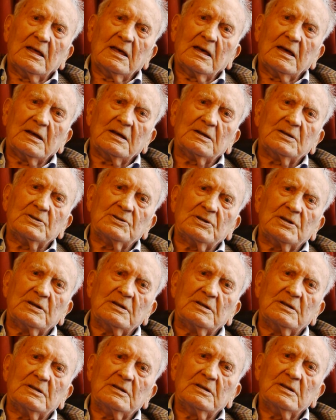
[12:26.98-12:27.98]
And
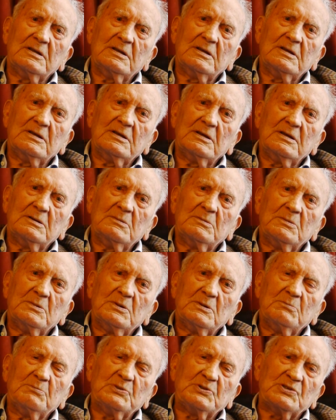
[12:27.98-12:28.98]
uh,
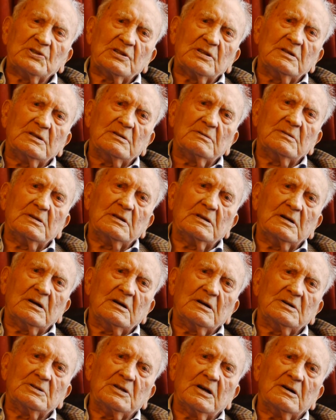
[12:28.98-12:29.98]
but uh,
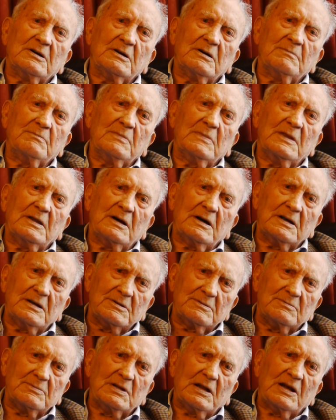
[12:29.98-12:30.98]
I, I
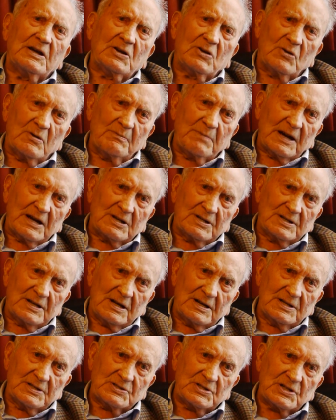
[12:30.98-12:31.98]
like going back on
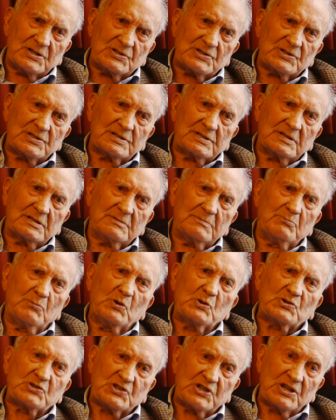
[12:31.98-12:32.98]
holidays.
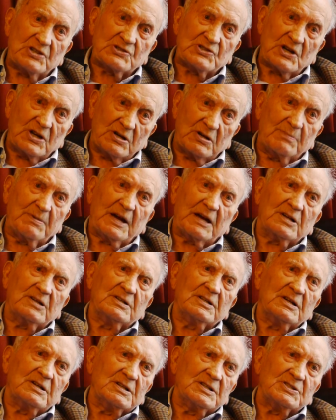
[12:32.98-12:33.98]
Most years I go back on
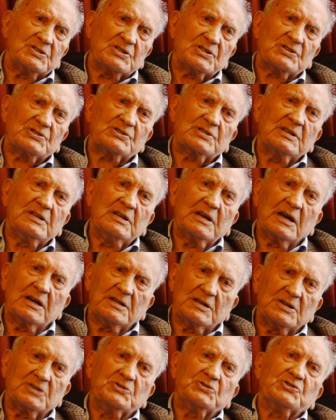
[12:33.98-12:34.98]
holidays and
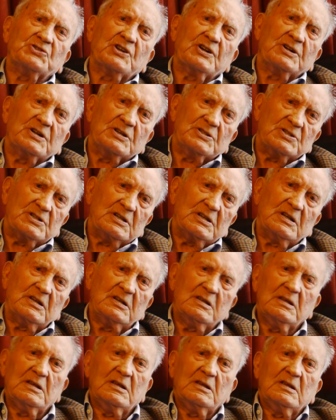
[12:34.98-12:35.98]
I enjoy it.
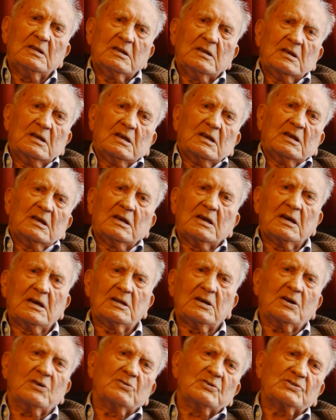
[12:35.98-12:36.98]
And
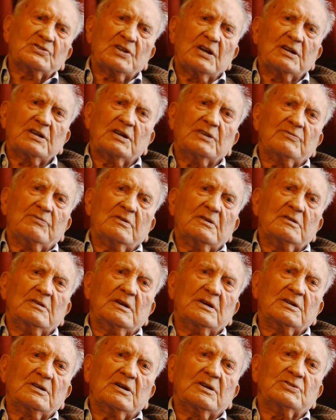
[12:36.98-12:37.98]
of course I got
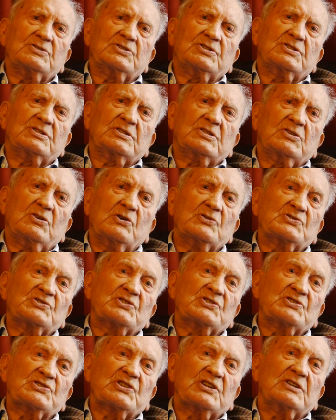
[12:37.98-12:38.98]
I got
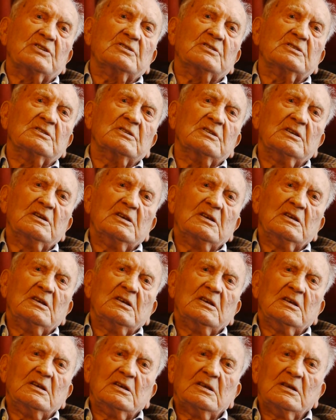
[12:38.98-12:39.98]
cousins there.
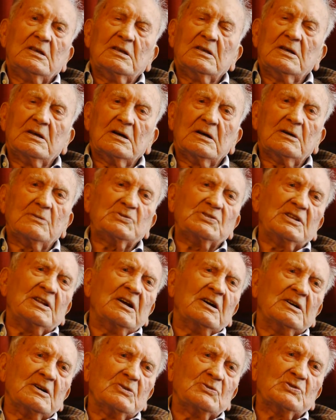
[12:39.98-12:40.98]
I was in a
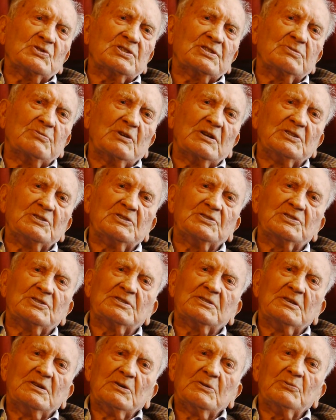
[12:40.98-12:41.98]
house
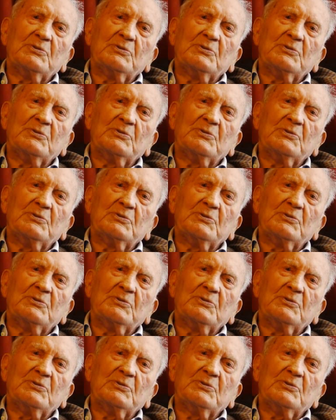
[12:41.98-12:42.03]
once